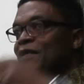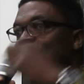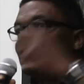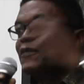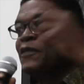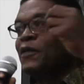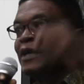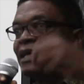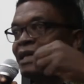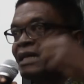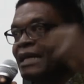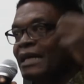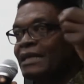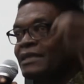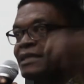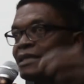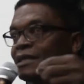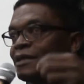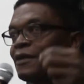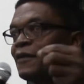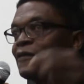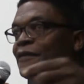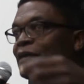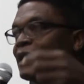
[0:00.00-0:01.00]
it's for
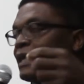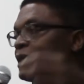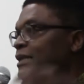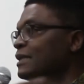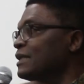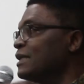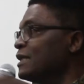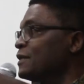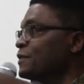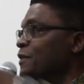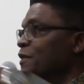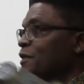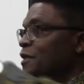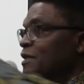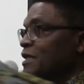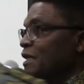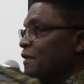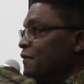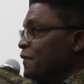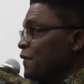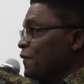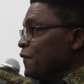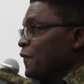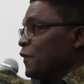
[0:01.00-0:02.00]
election of candidates,
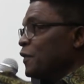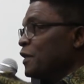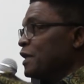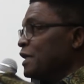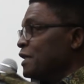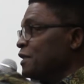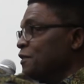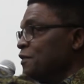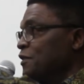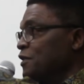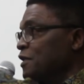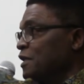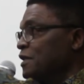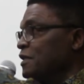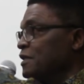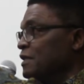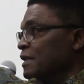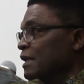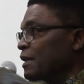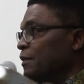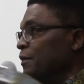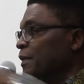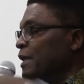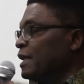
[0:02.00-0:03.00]
because every 4 years you
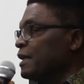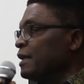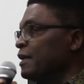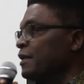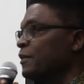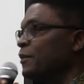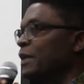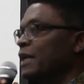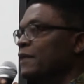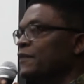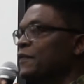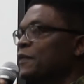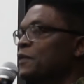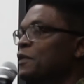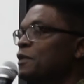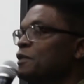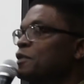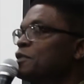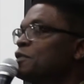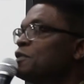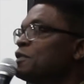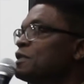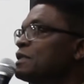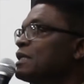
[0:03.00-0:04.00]
change them. But for
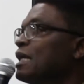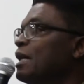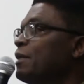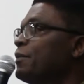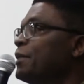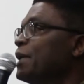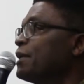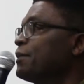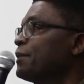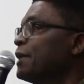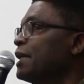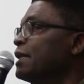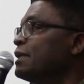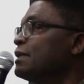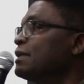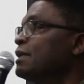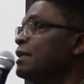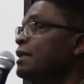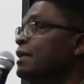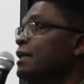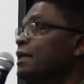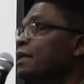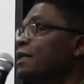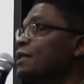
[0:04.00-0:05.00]
constitutional amendment,
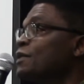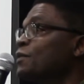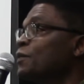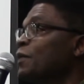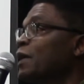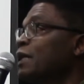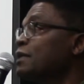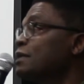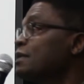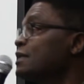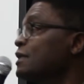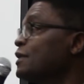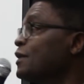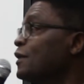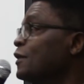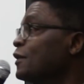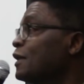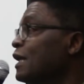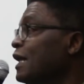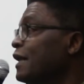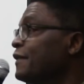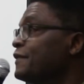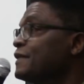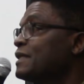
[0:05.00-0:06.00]
it's once in
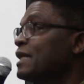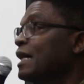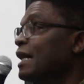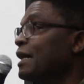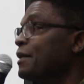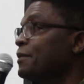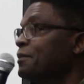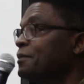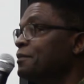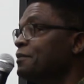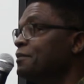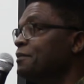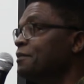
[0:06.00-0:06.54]
your lifetime.